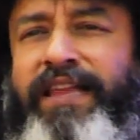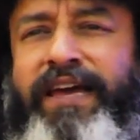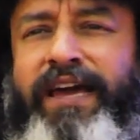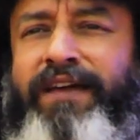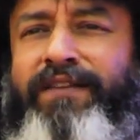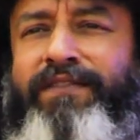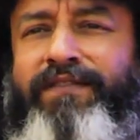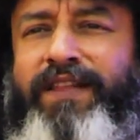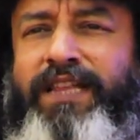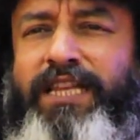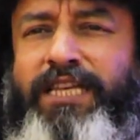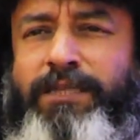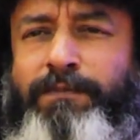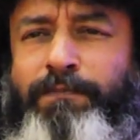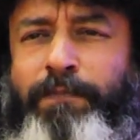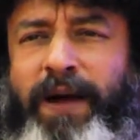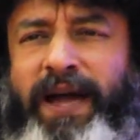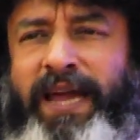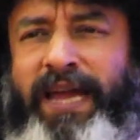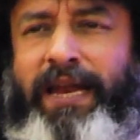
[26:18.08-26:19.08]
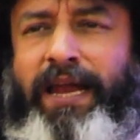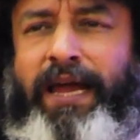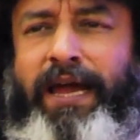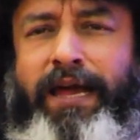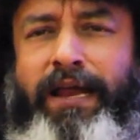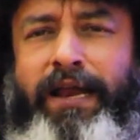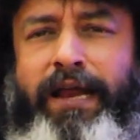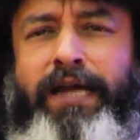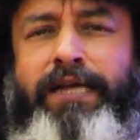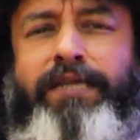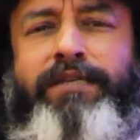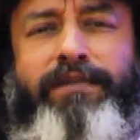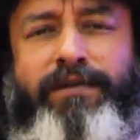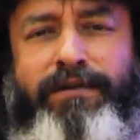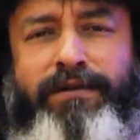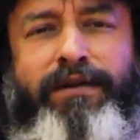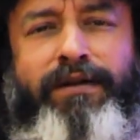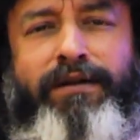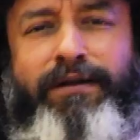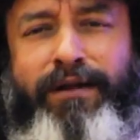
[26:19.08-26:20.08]
there with his spine erect,
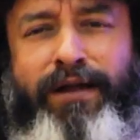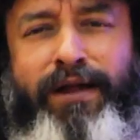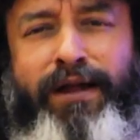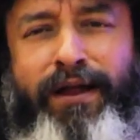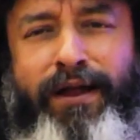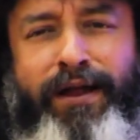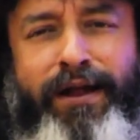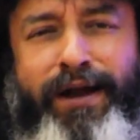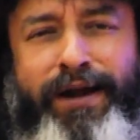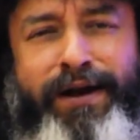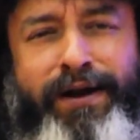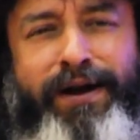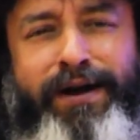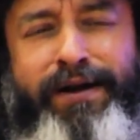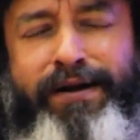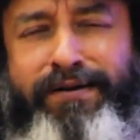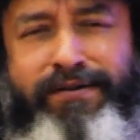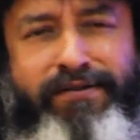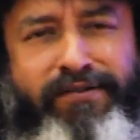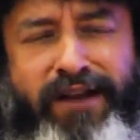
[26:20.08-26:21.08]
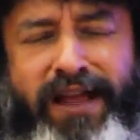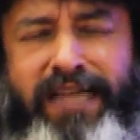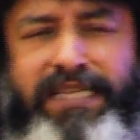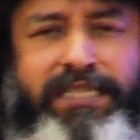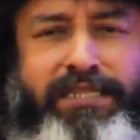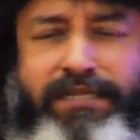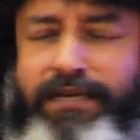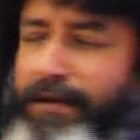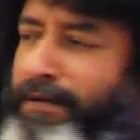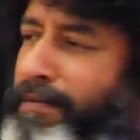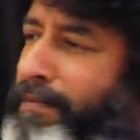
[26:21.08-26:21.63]
dressed